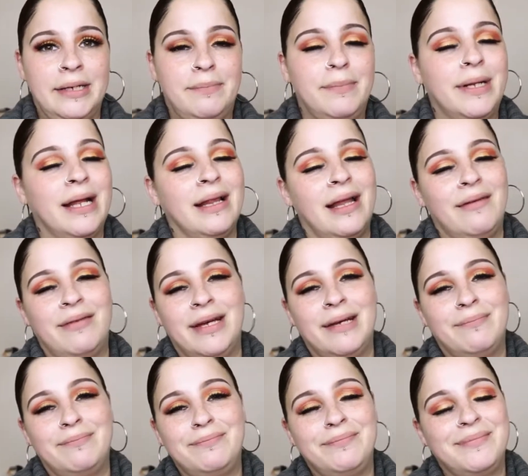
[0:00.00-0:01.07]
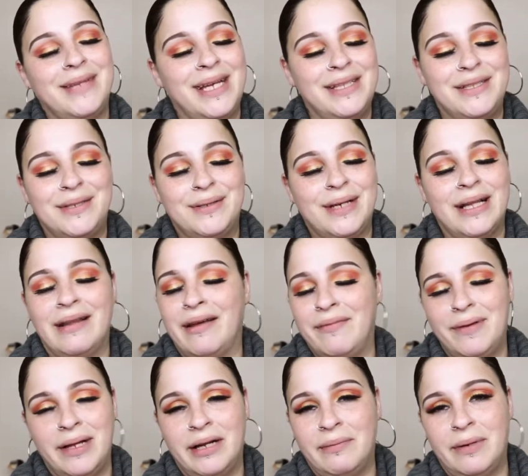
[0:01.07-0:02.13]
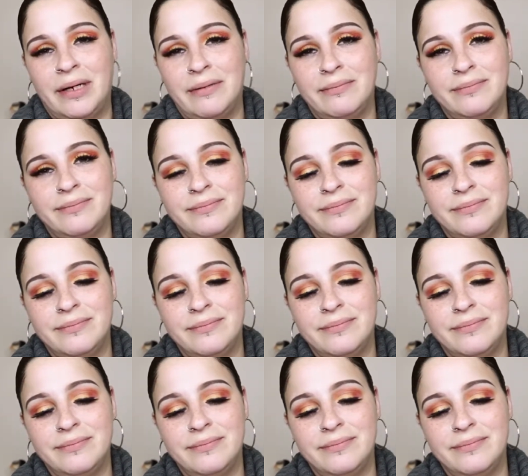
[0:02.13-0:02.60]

But I love it, I do, I love being a mom.